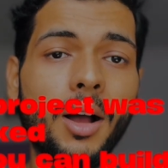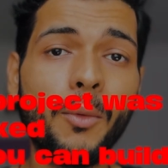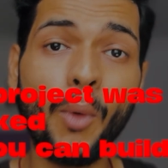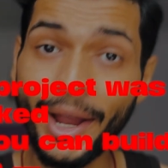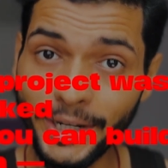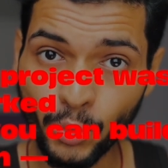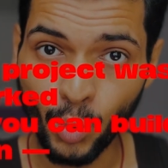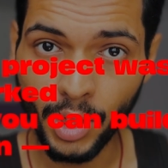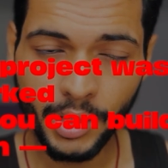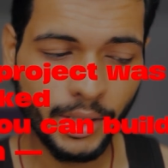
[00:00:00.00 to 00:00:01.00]
why it
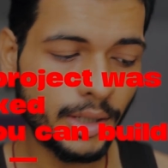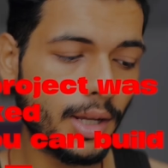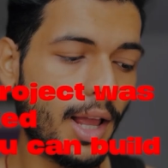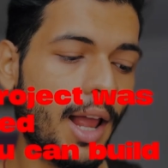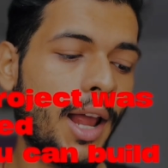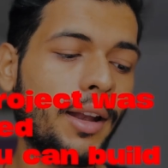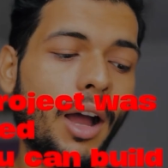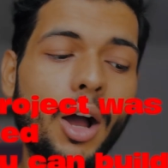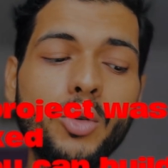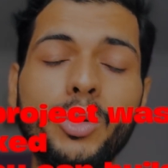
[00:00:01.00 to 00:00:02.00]
worked, and
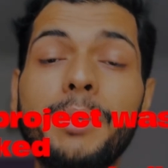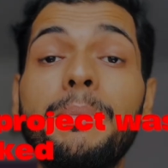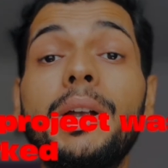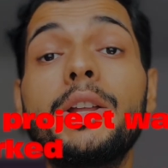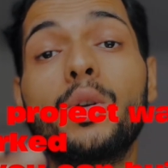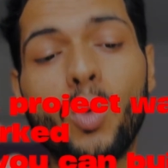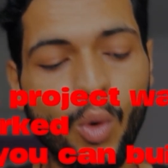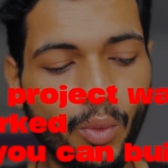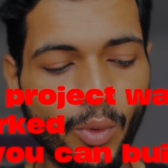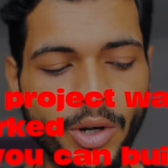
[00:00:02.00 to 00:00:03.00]
how you can build your
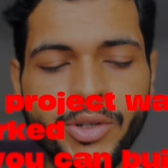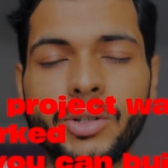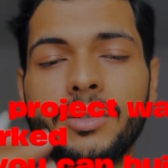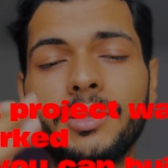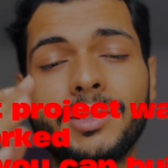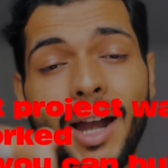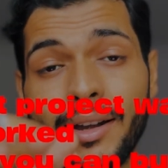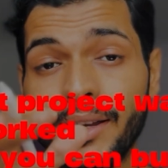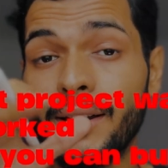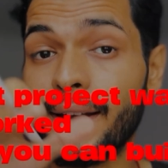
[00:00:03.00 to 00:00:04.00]
own version
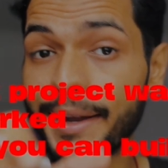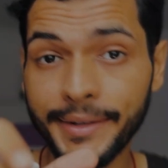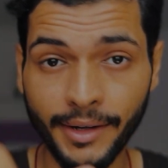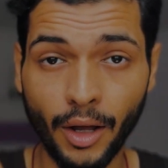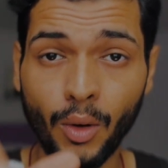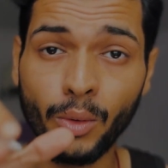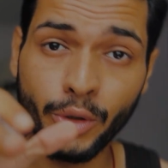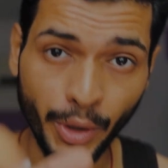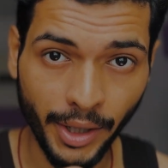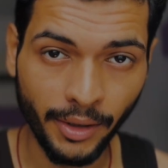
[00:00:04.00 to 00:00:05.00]
starting right now,
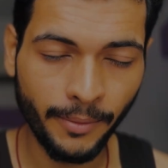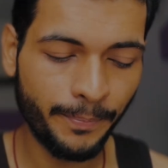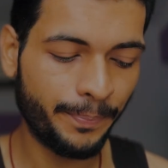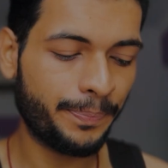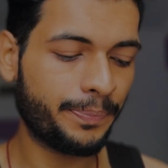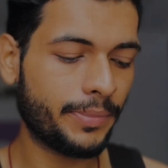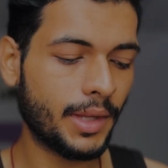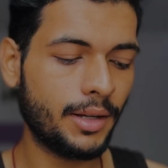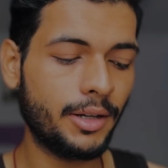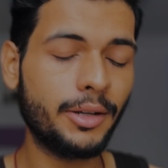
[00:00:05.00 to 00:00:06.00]
today.
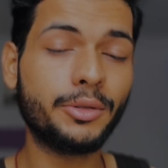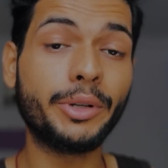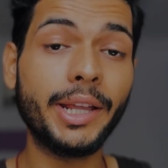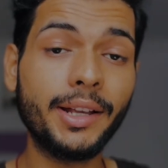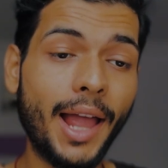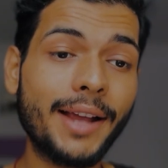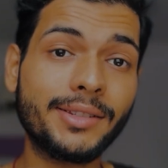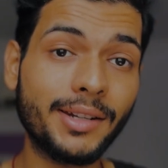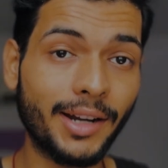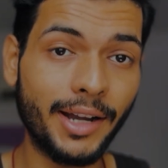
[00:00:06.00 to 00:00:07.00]
So take
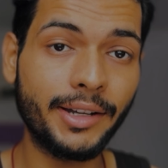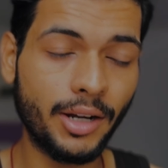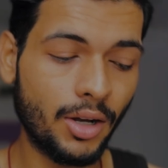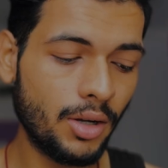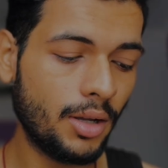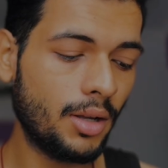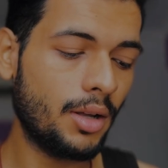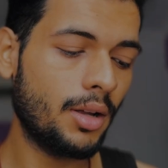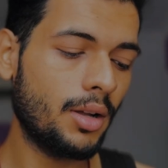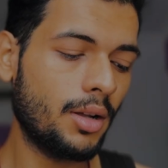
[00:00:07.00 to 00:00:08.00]
action right now.
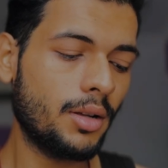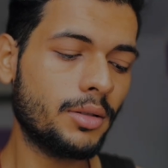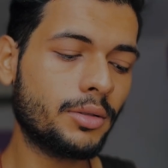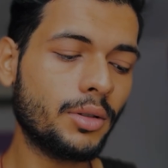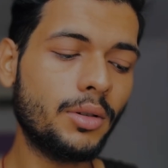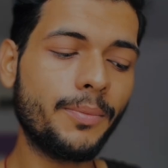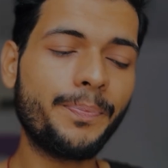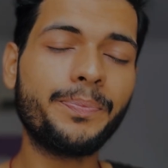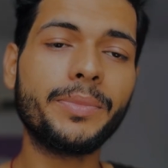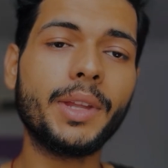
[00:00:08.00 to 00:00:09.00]
So
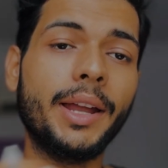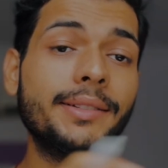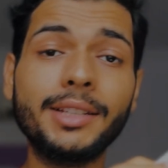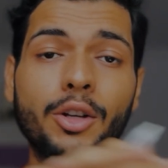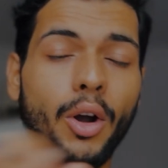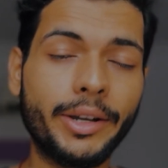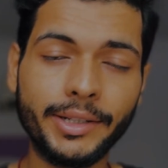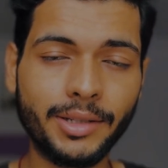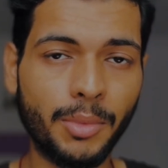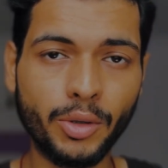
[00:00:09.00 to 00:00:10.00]
here's the
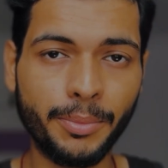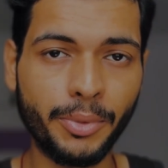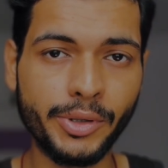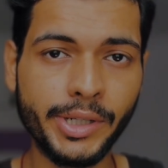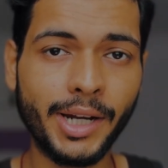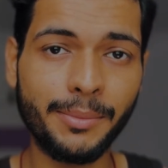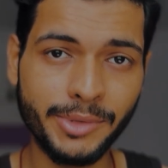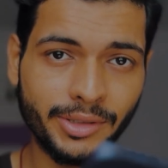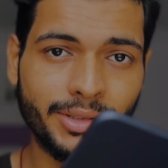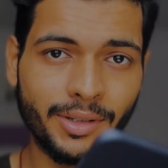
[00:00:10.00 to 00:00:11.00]
context about the project. I'm
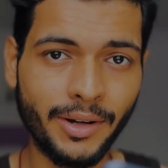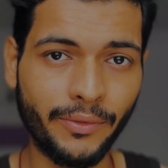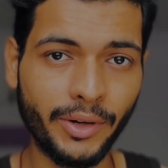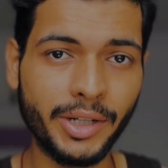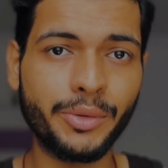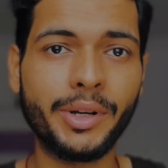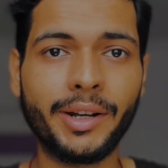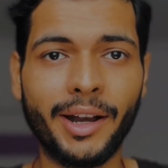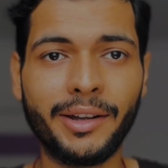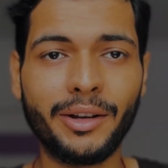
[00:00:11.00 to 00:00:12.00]
just referring to it
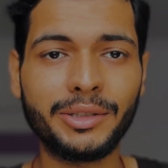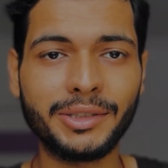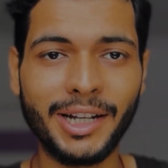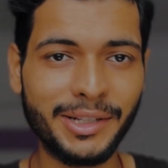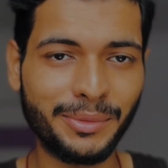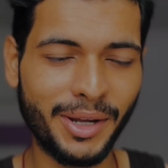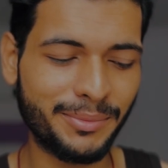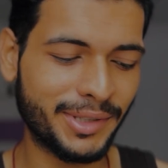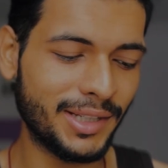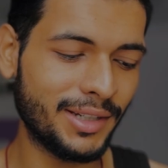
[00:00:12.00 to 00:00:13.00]
right now, so that is why I'm
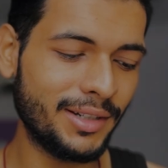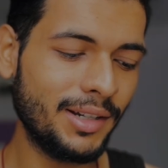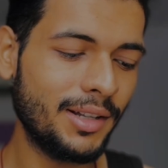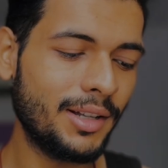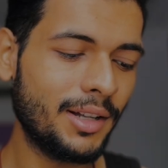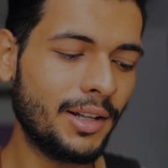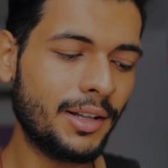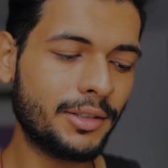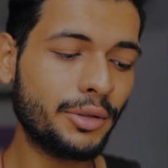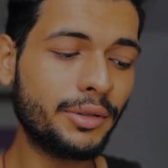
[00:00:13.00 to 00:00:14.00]
seeing it.
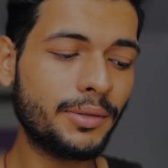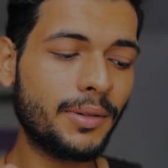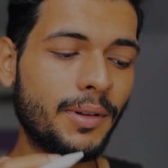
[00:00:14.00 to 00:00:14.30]
So